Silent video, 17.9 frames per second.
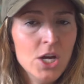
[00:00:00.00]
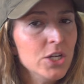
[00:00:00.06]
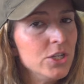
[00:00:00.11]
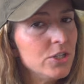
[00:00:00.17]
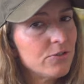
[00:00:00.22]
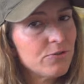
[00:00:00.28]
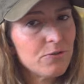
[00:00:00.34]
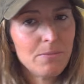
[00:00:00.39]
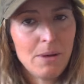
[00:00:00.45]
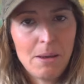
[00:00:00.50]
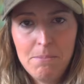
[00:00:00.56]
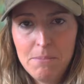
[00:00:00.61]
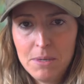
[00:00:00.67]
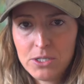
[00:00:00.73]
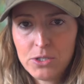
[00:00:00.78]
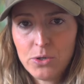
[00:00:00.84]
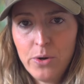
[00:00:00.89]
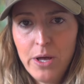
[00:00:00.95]
just for my
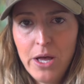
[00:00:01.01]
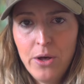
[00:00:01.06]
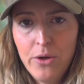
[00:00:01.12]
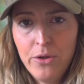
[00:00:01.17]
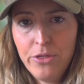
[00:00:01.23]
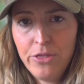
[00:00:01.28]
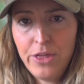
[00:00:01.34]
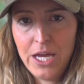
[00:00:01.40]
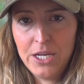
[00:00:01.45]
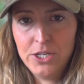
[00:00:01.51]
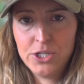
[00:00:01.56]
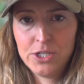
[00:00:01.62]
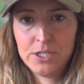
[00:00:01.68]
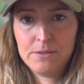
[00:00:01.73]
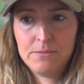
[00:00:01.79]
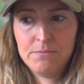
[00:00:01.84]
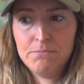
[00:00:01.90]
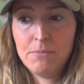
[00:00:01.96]
mental health and
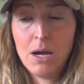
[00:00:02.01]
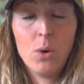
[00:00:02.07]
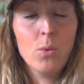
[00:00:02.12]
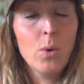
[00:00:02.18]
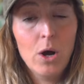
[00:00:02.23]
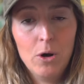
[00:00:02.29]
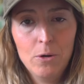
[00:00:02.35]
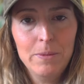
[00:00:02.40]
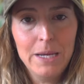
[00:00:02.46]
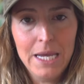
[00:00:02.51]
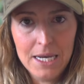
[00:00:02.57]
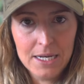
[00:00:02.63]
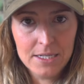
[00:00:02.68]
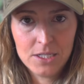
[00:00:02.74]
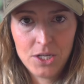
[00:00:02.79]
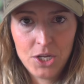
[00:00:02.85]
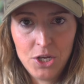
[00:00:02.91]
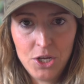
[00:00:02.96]
just my well-being
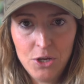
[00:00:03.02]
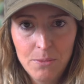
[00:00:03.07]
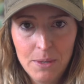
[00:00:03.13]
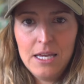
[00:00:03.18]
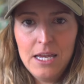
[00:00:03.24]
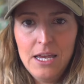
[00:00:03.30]
as a human.